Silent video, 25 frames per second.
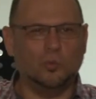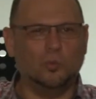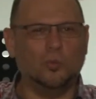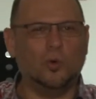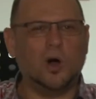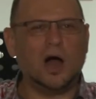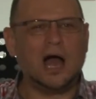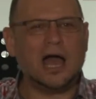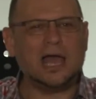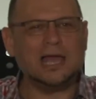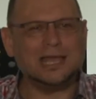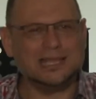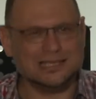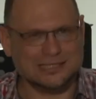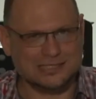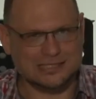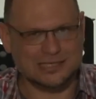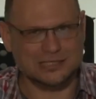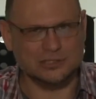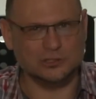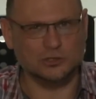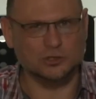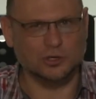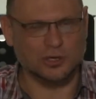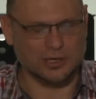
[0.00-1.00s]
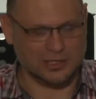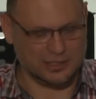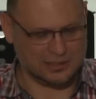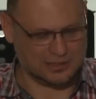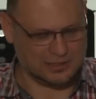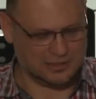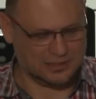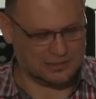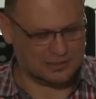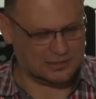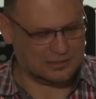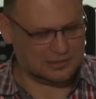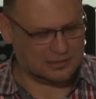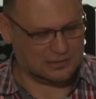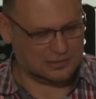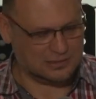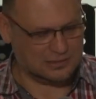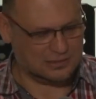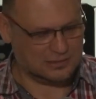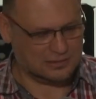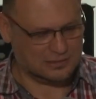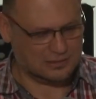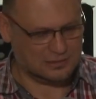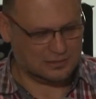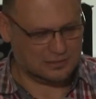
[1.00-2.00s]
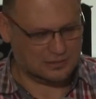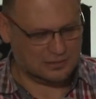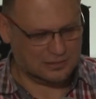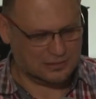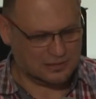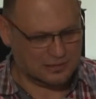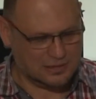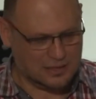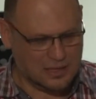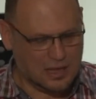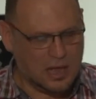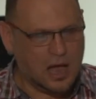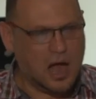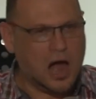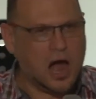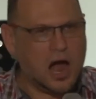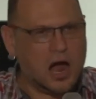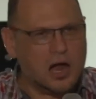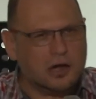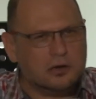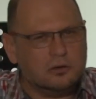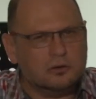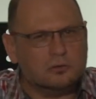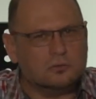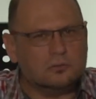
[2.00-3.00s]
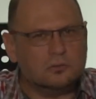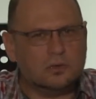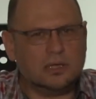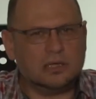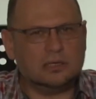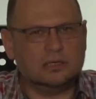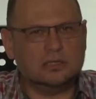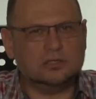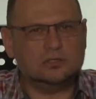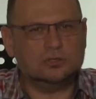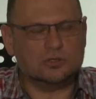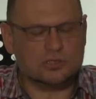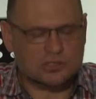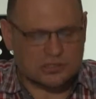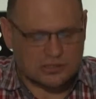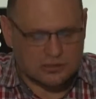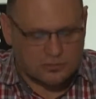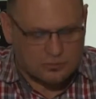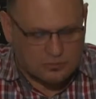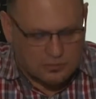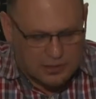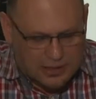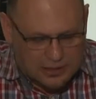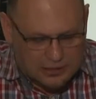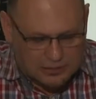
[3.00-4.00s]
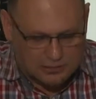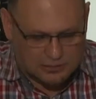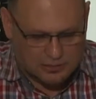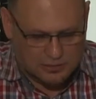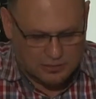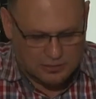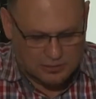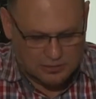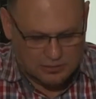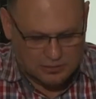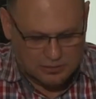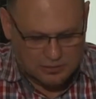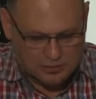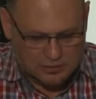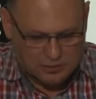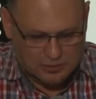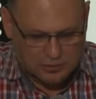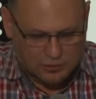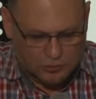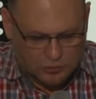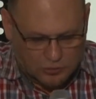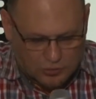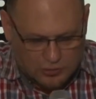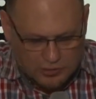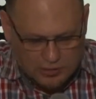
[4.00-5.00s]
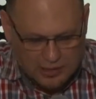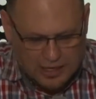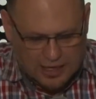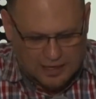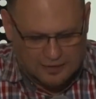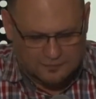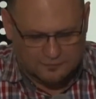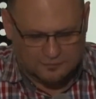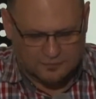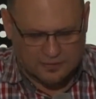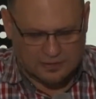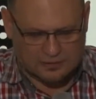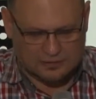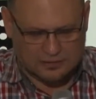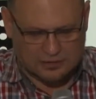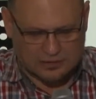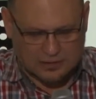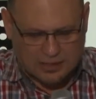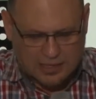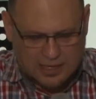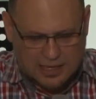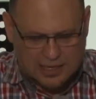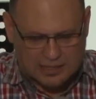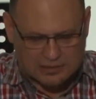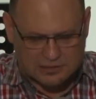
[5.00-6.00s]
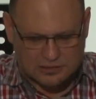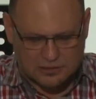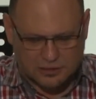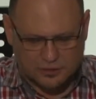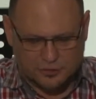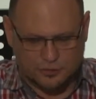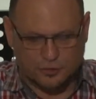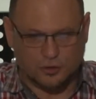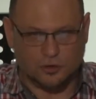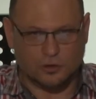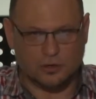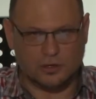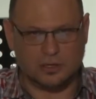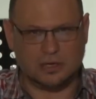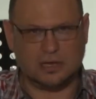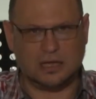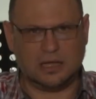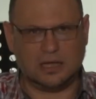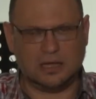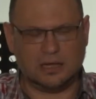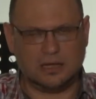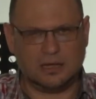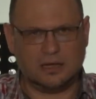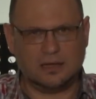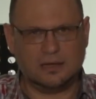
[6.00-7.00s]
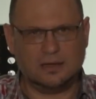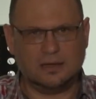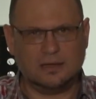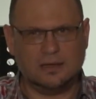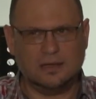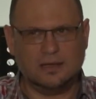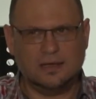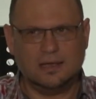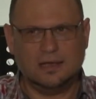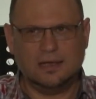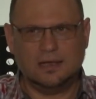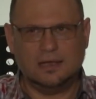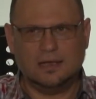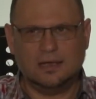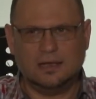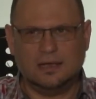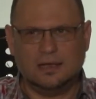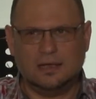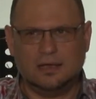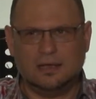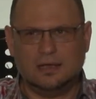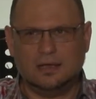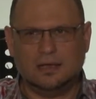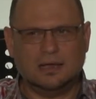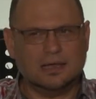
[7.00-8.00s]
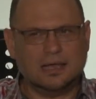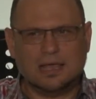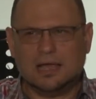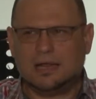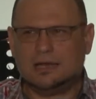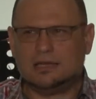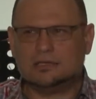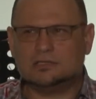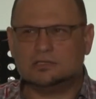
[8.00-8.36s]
why is he doing this? Are you ready to surrender your life under God's authority? Again,